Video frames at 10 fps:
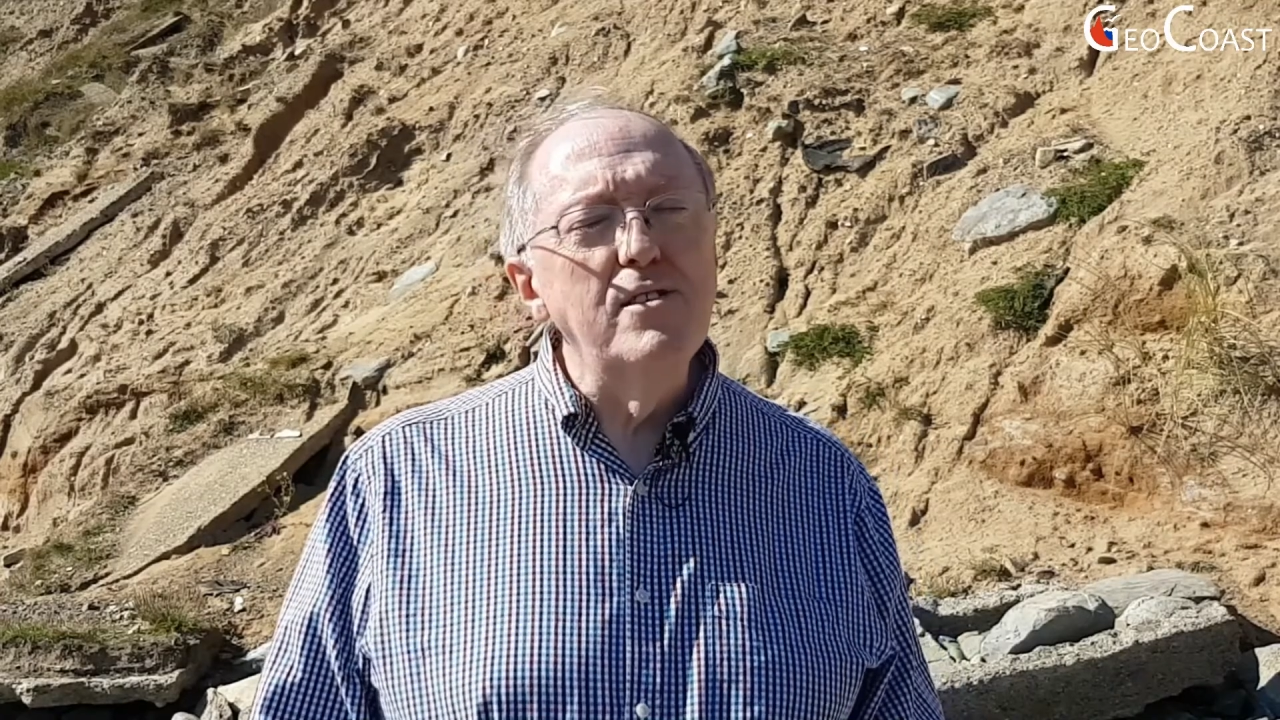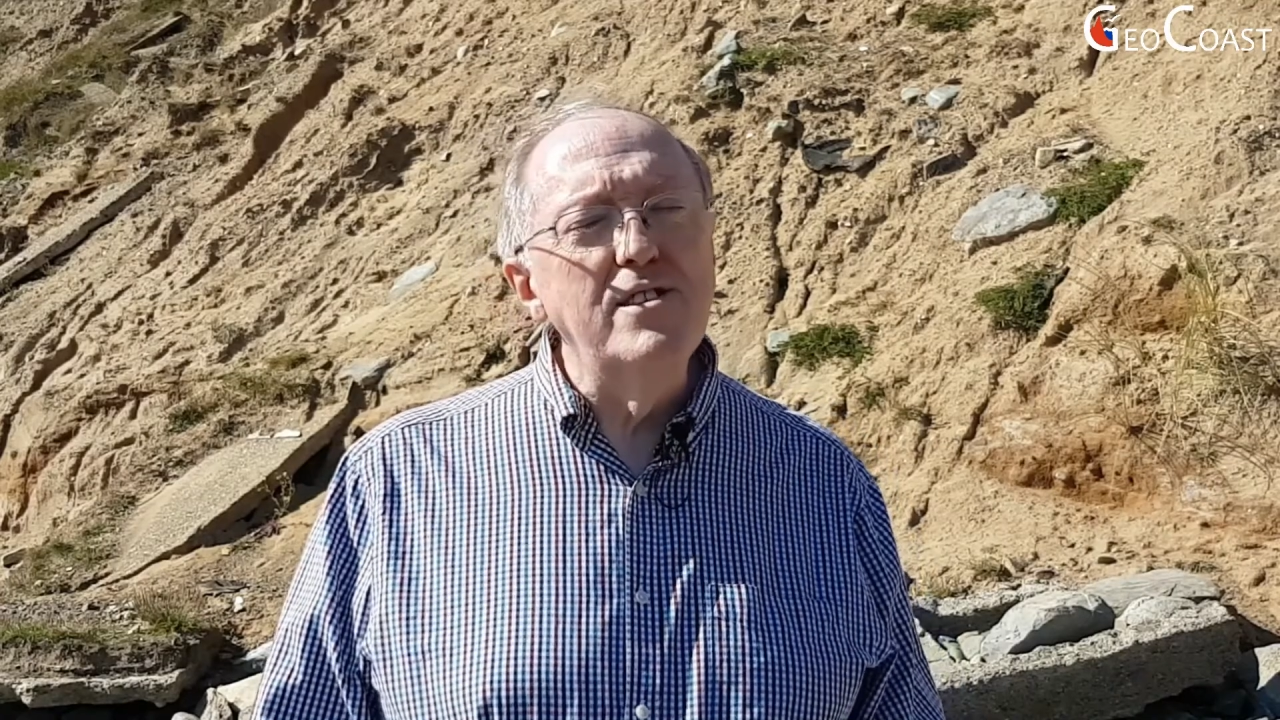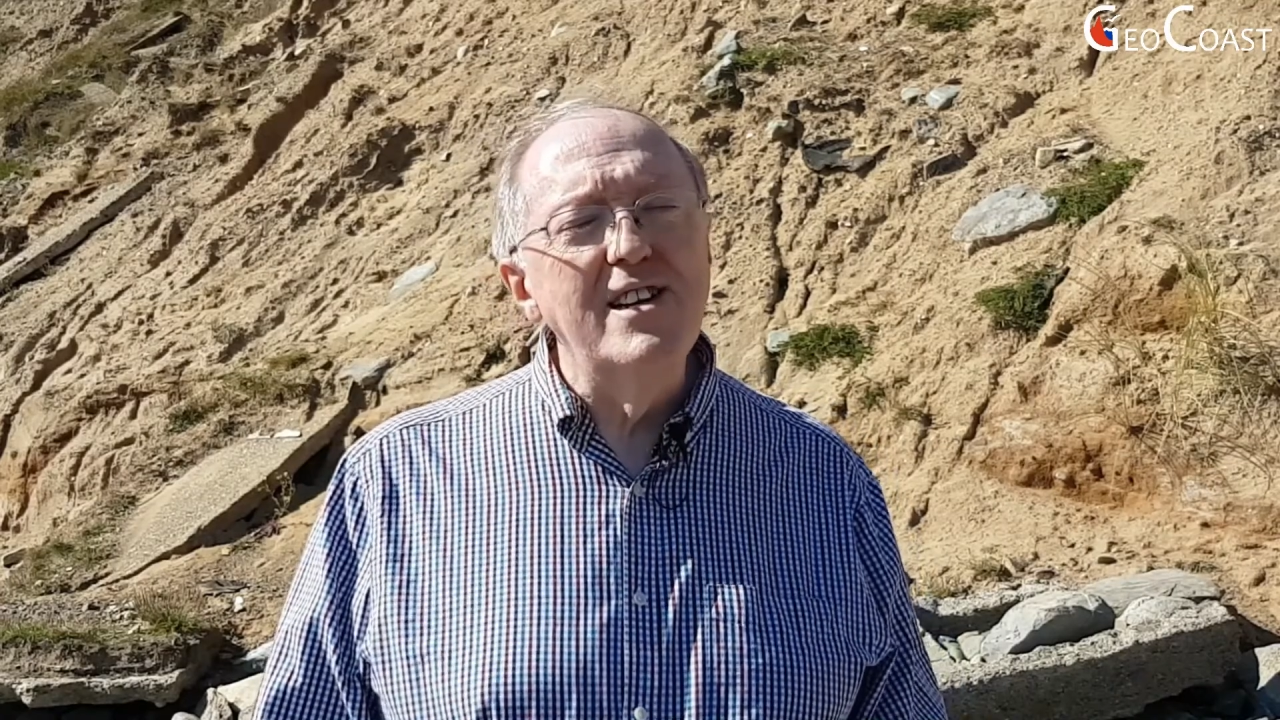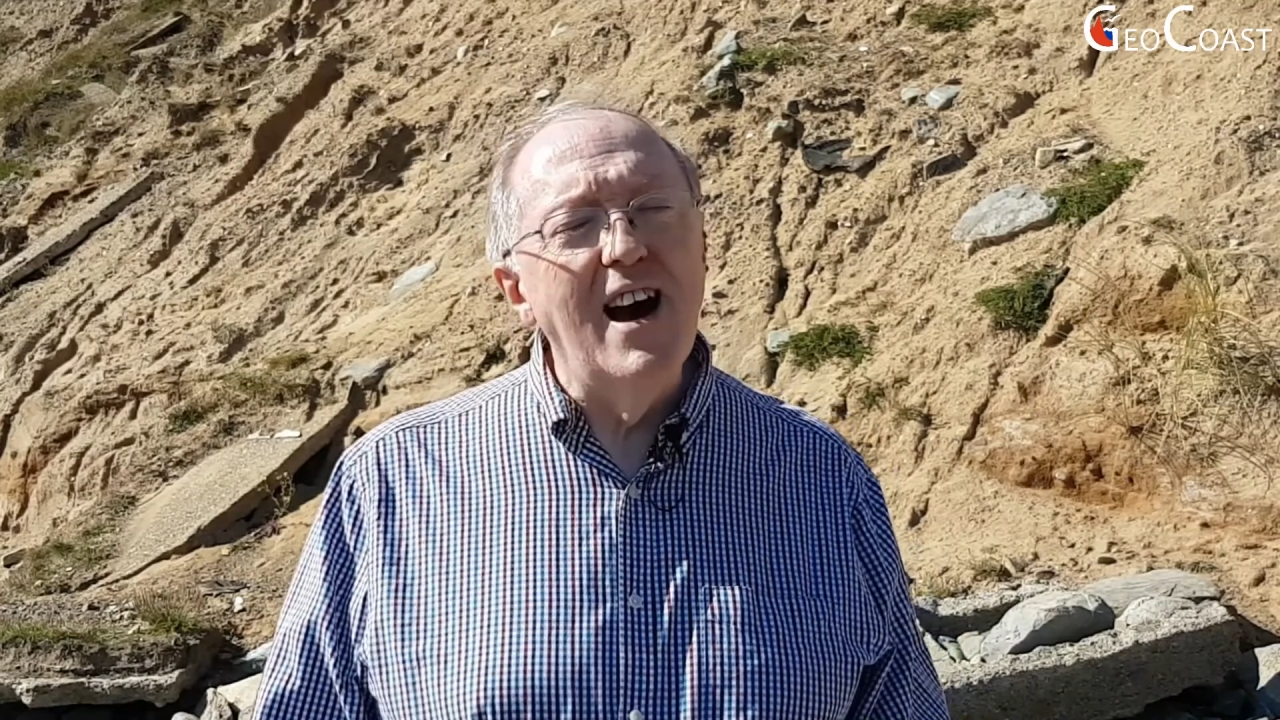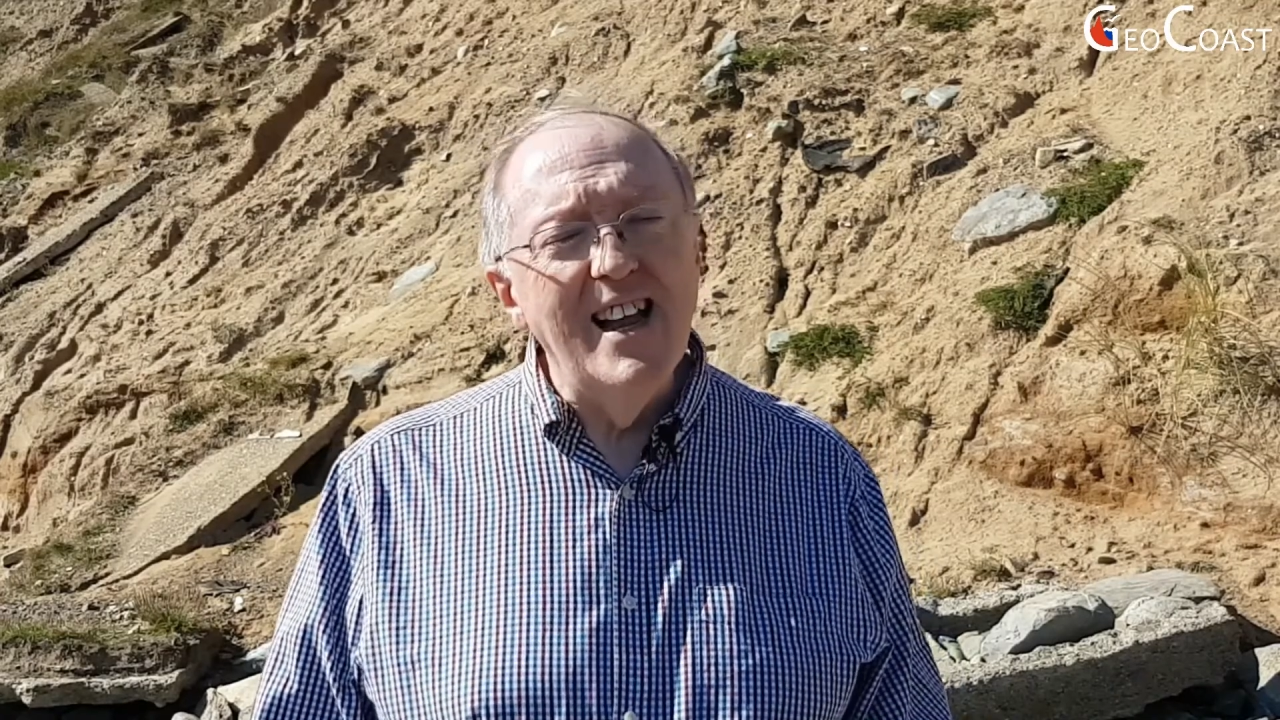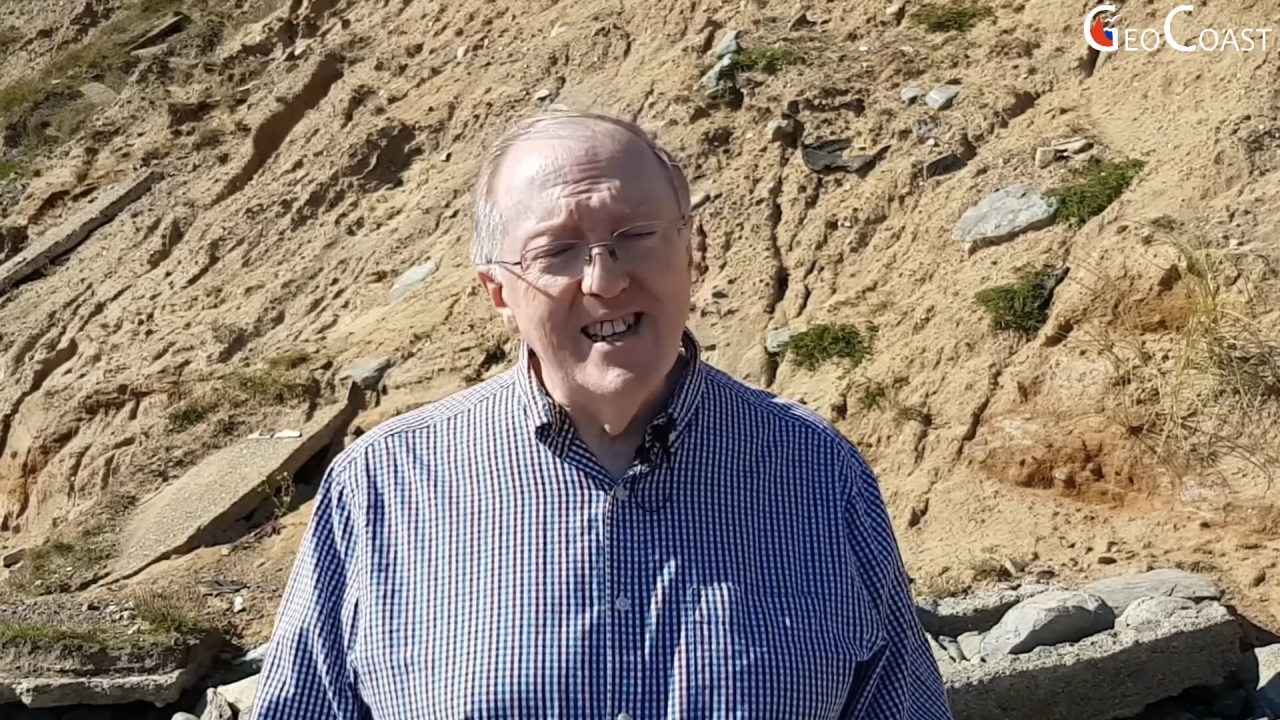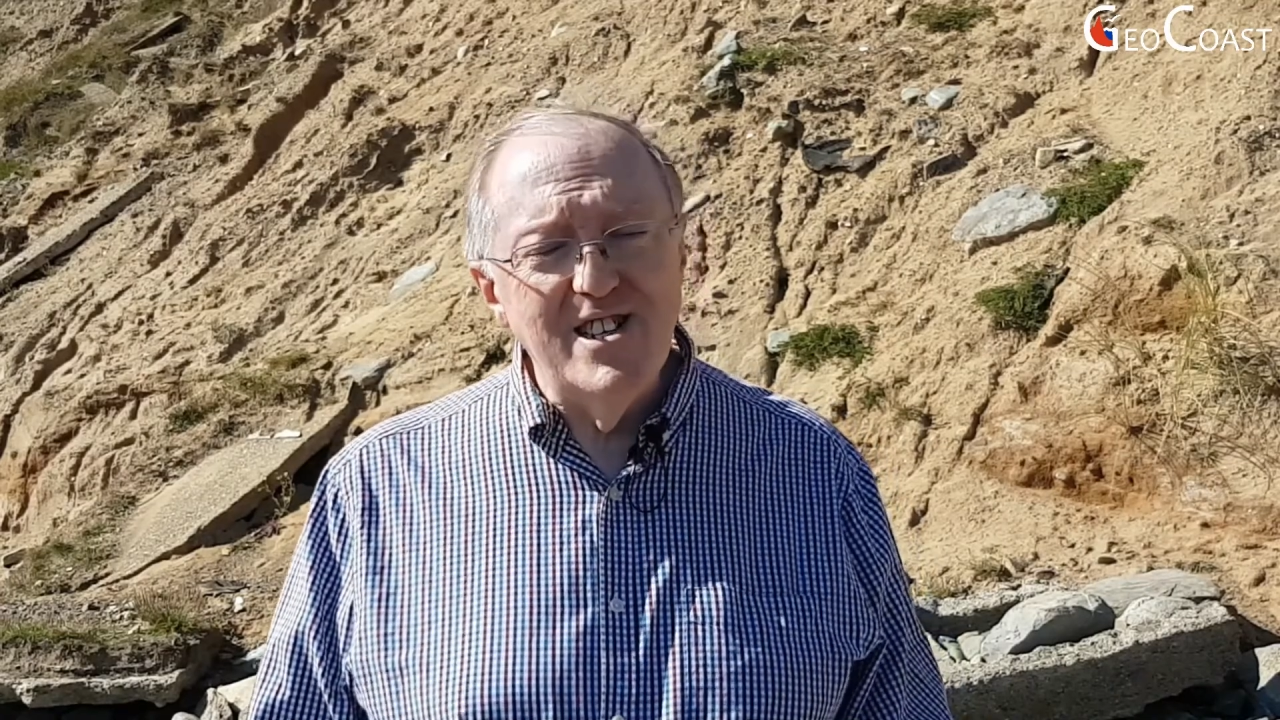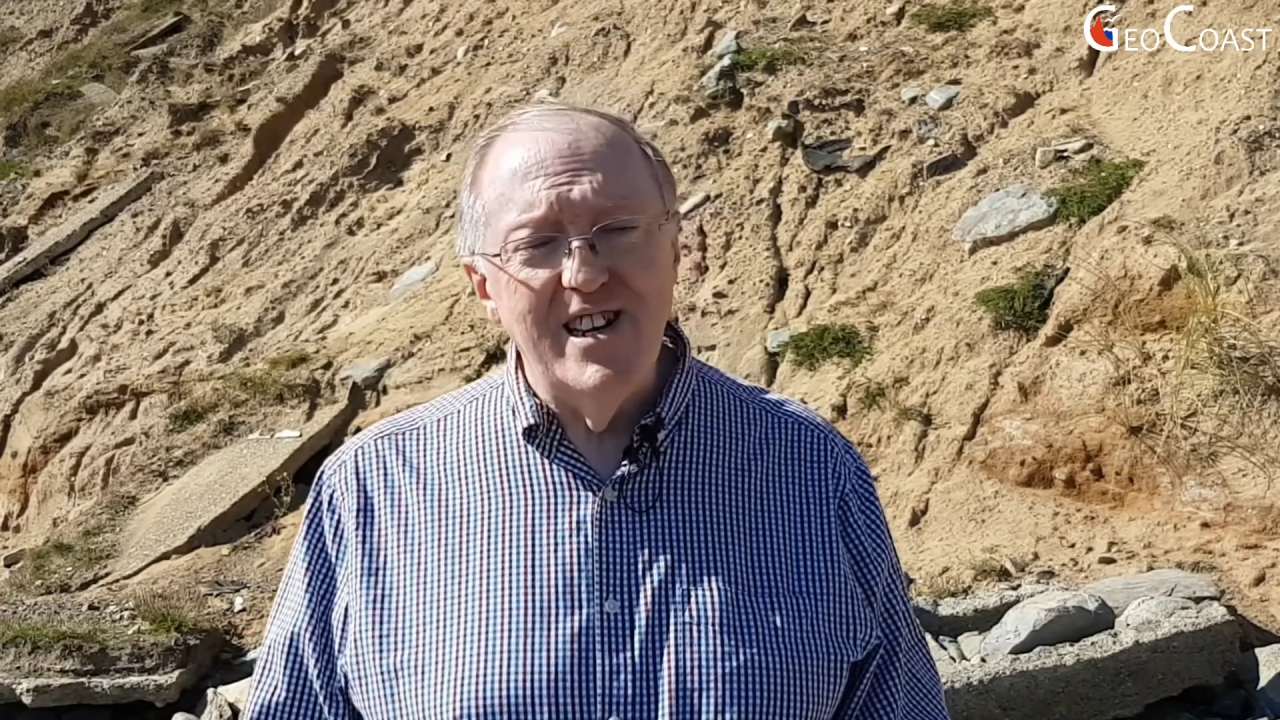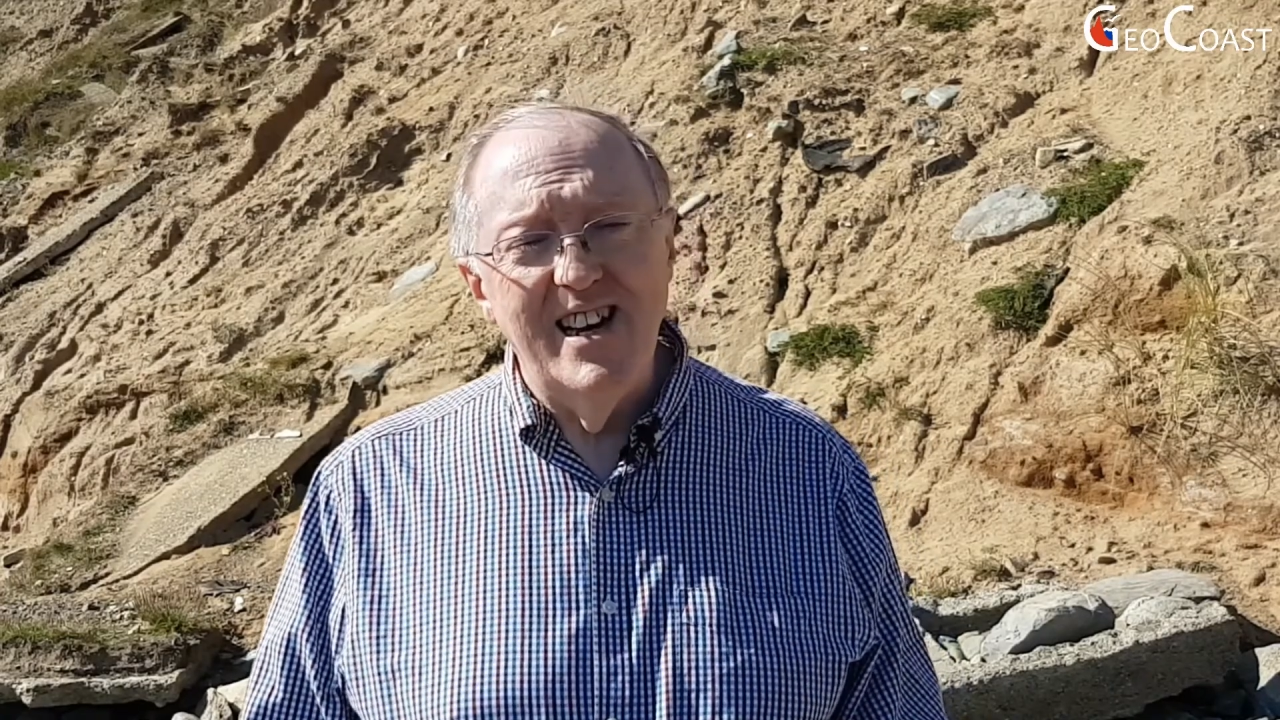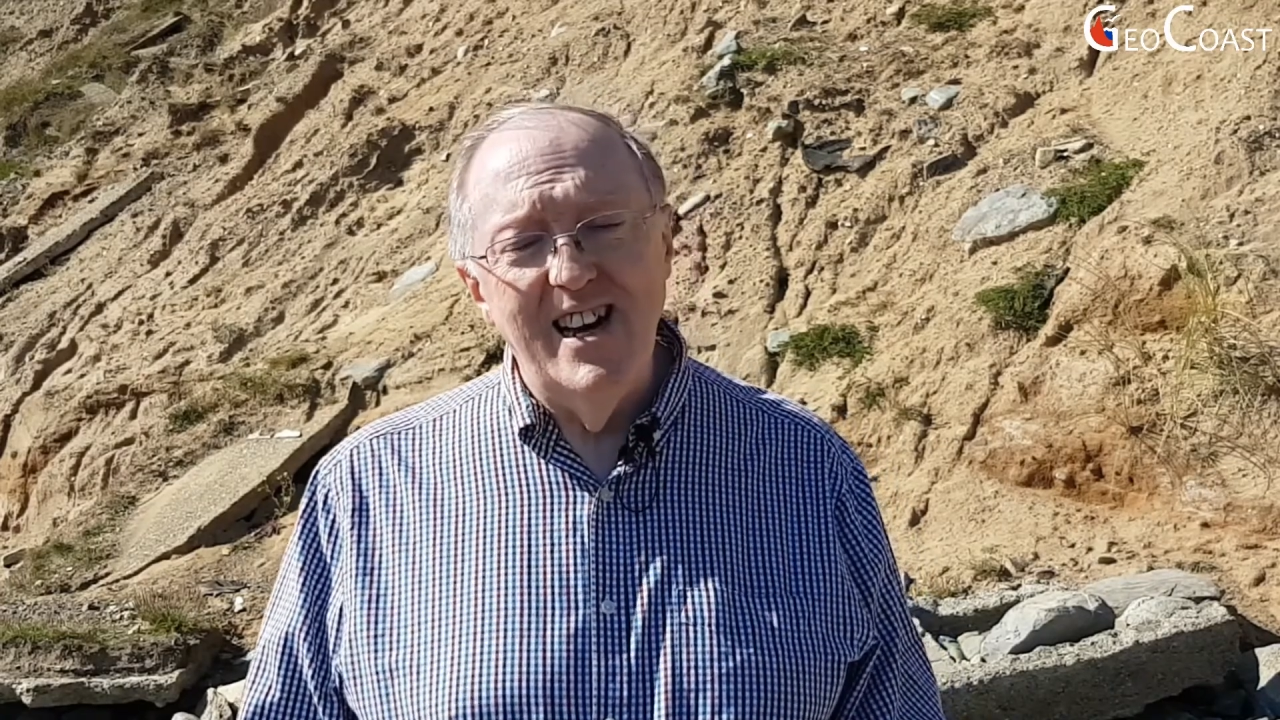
good analogy,